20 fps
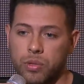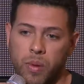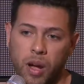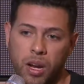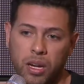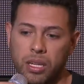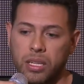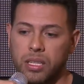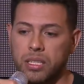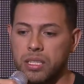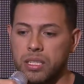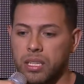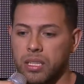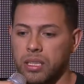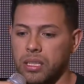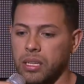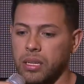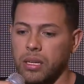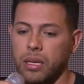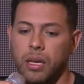Monica and
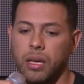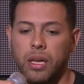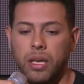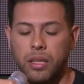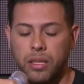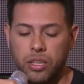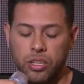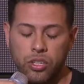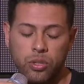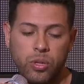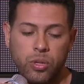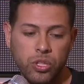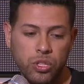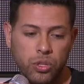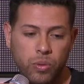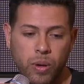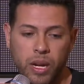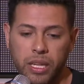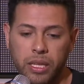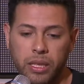Cynthia, then you can
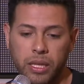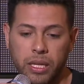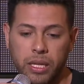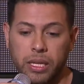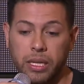do anything.